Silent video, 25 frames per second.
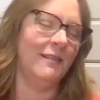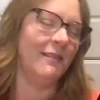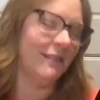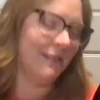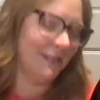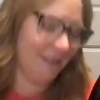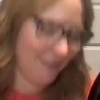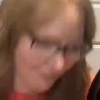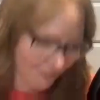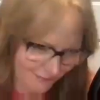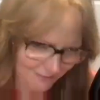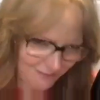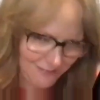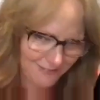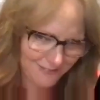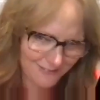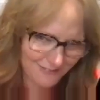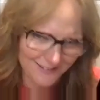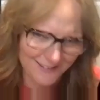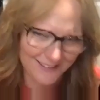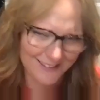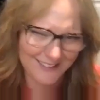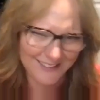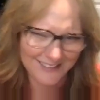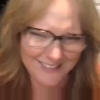my God,
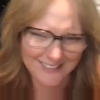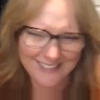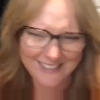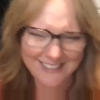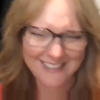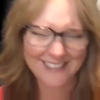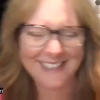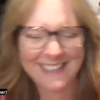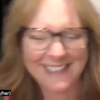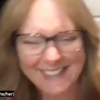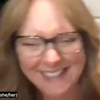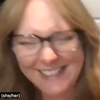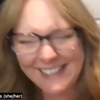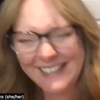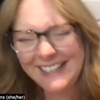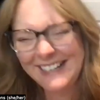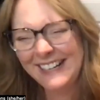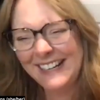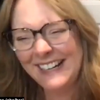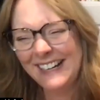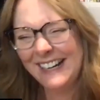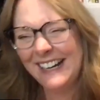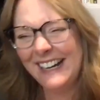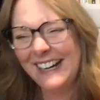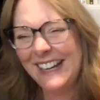I'm exhausted.
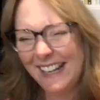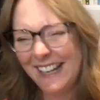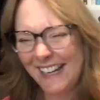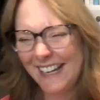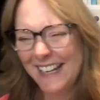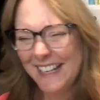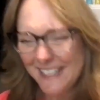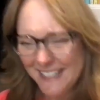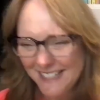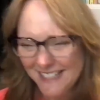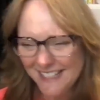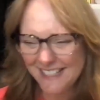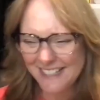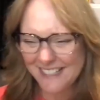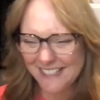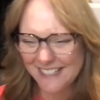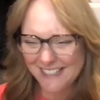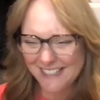And